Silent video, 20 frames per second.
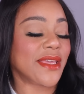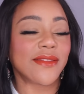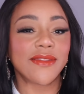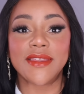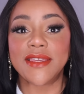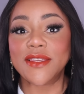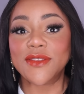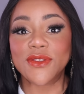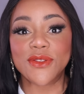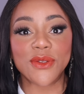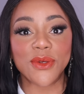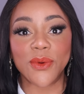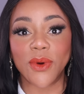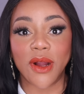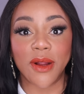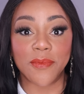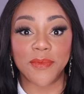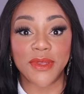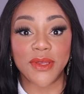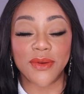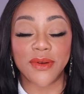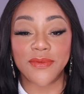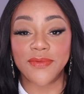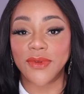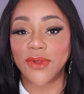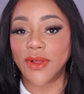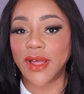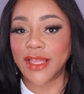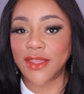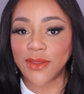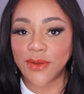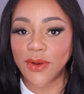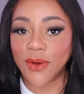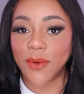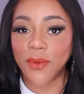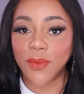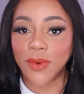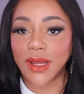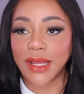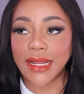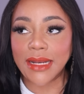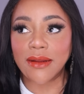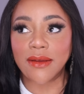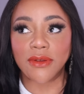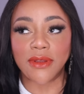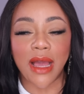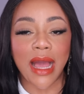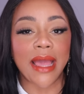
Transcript: These two are beautiful. And you know what?